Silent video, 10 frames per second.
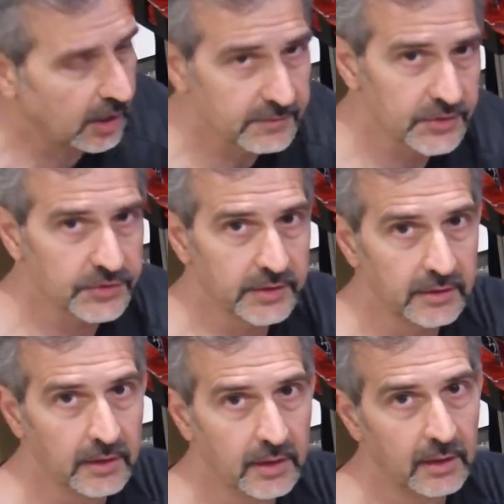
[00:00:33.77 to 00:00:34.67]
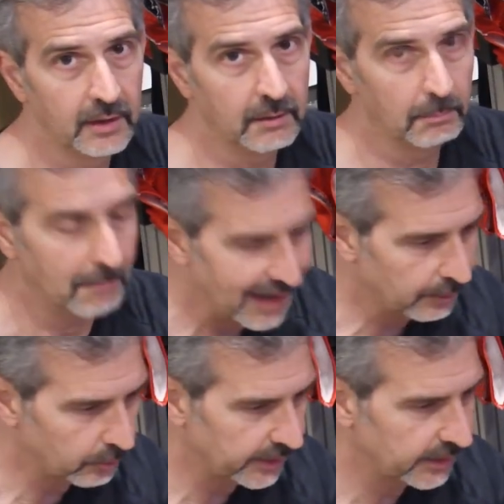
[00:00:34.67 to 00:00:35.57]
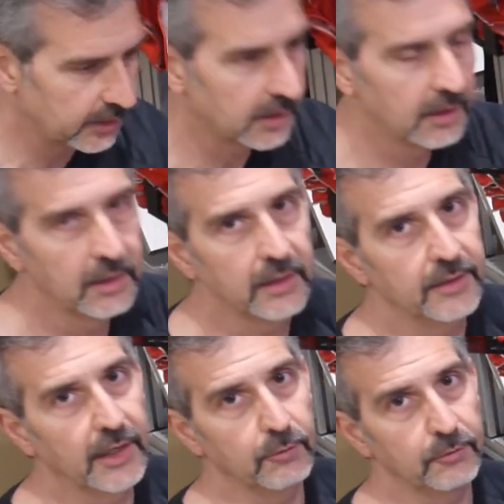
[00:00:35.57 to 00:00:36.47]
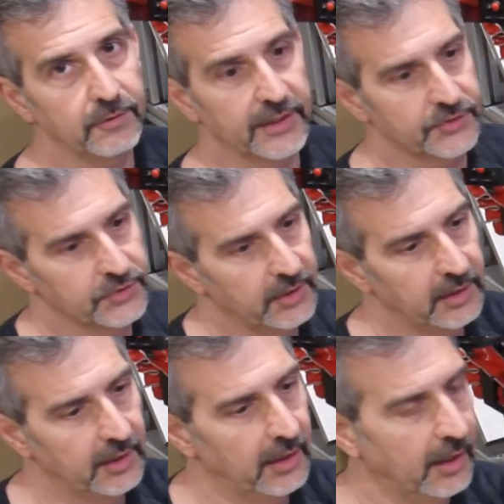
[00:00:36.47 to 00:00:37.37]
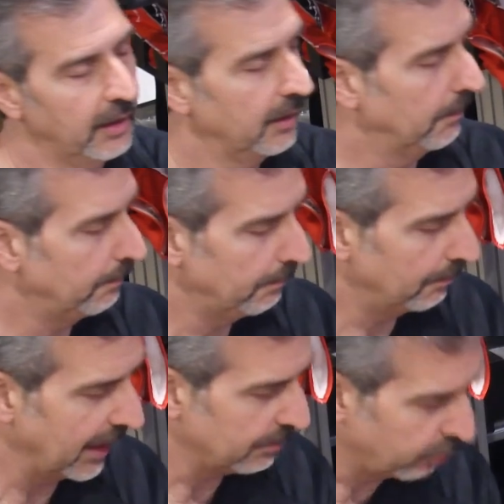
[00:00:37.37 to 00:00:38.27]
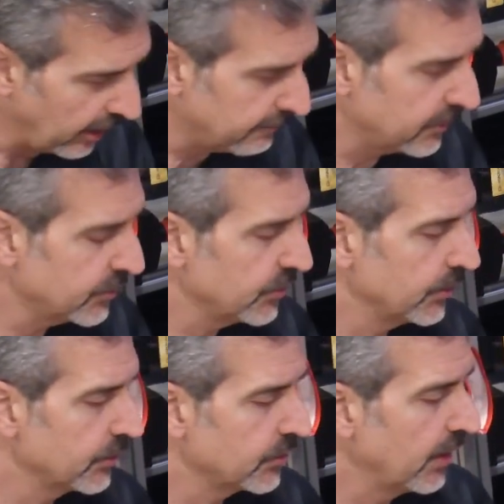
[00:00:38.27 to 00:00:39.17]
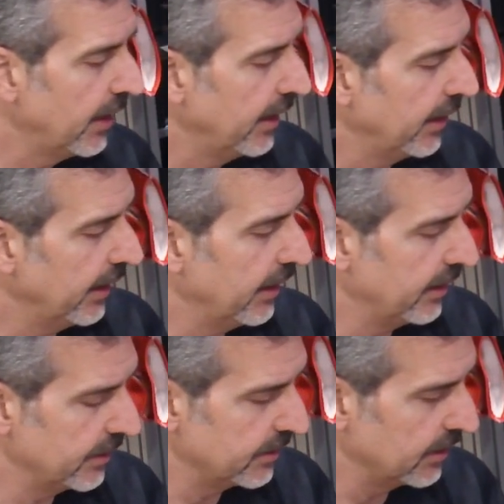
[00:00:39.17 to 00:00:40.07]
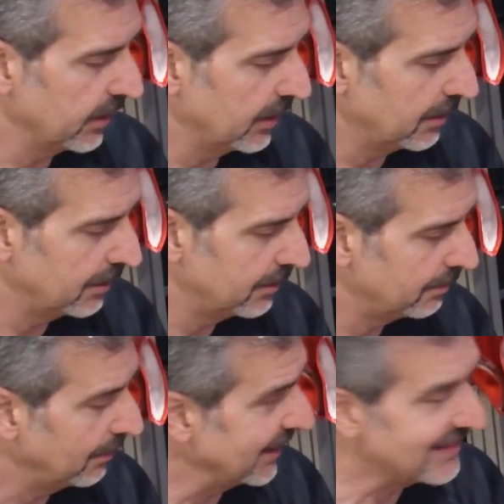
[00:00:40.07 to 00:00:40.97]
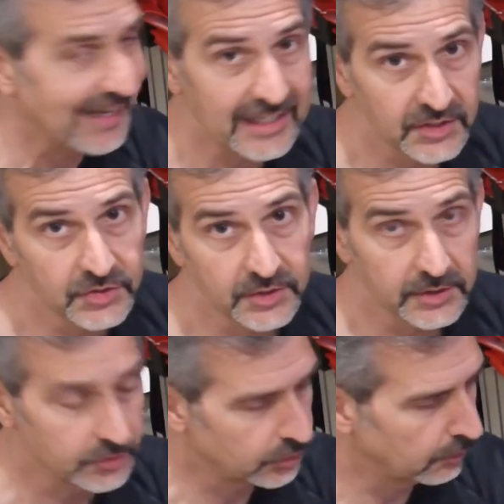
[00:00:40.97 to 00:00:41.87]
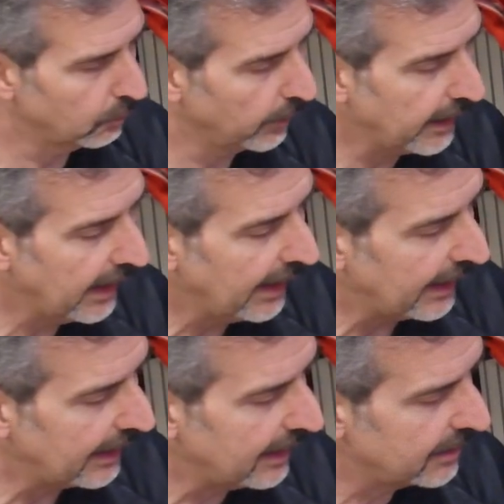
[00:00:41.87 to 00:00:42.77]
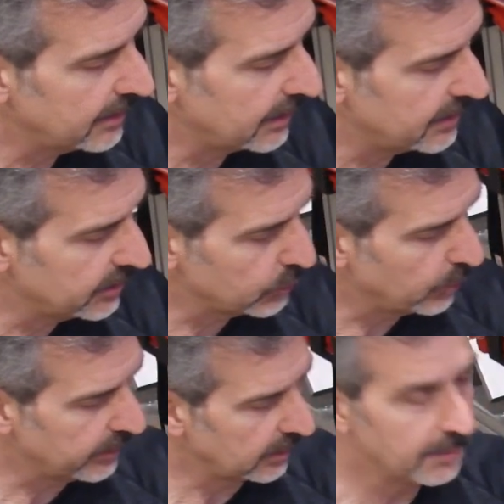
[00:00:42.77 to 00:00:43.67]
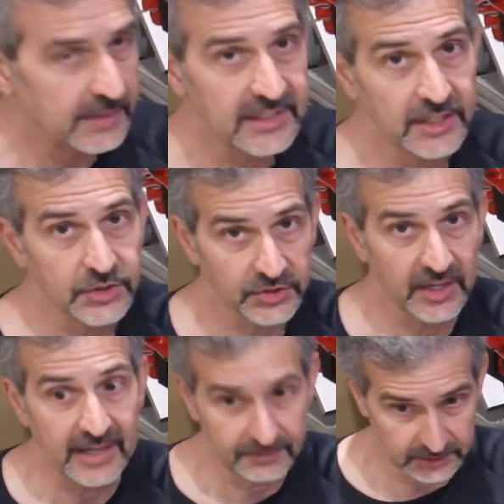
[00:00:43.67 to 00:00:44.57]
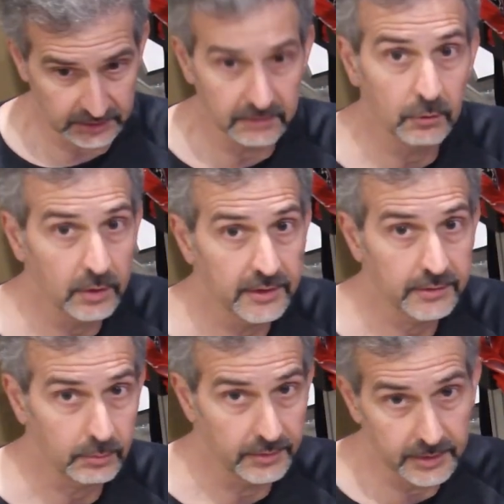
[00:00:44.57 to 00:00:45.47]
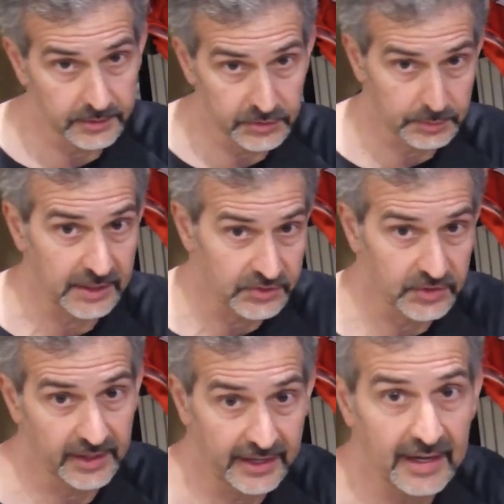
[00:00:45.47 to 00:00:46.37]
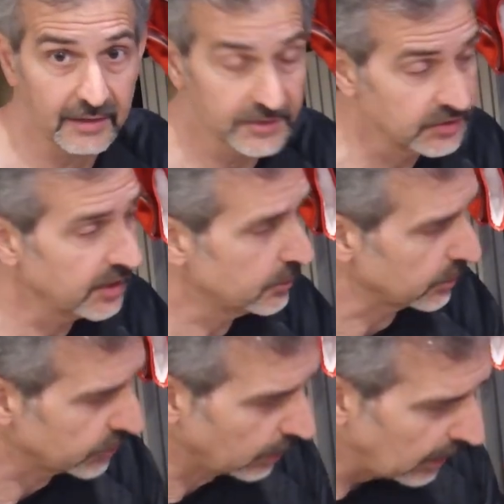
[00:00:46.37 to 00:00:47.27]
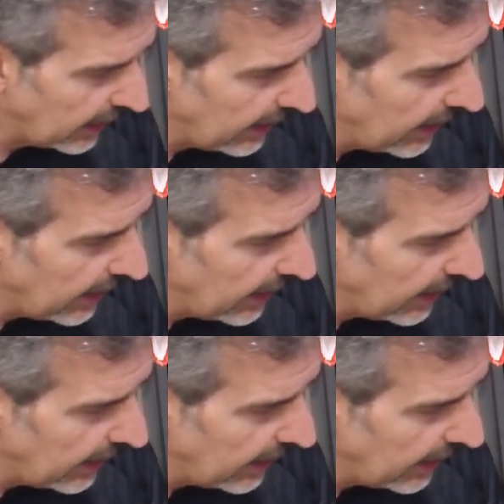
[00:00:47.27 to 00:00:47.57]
obviously my rig that reflects my preferences and my taste and so forth, and it deals with the limitations I have to live with within the space that I have, etc. So